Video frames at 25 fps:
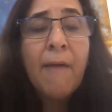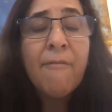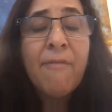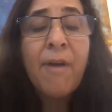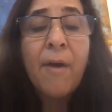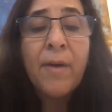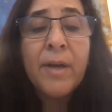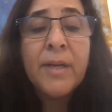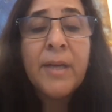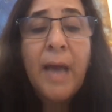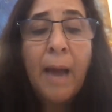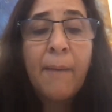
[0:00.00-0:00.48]

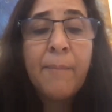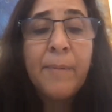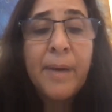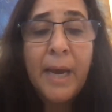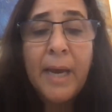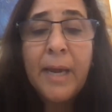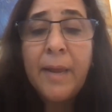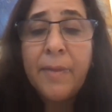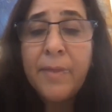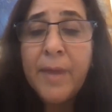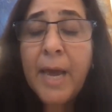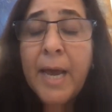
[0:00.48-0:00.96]

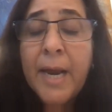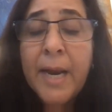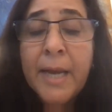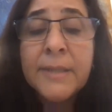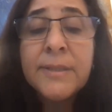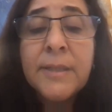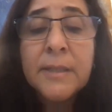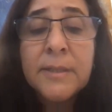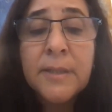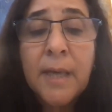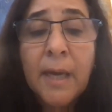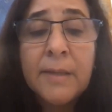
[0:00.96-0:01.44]
it
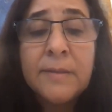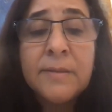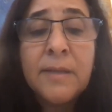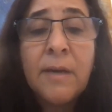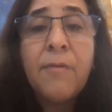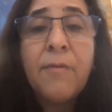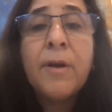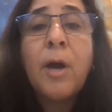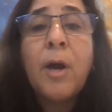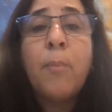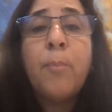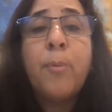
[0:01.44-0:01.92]
is a
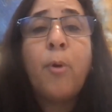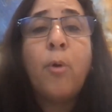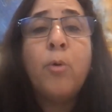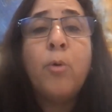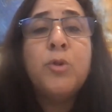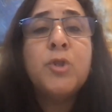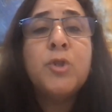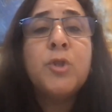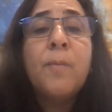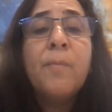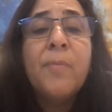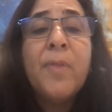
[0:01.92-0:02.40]
scientific
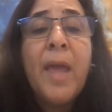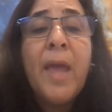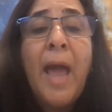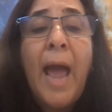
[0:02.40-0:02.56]
approach,